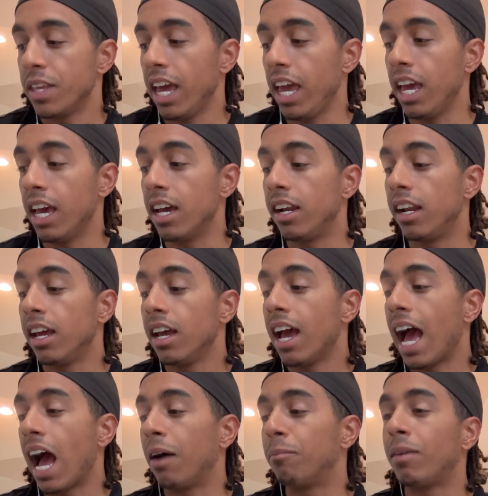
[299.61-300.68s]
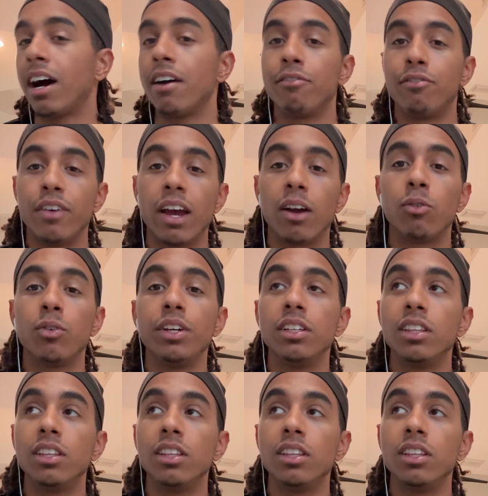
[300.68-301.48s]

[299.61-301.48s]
And at my very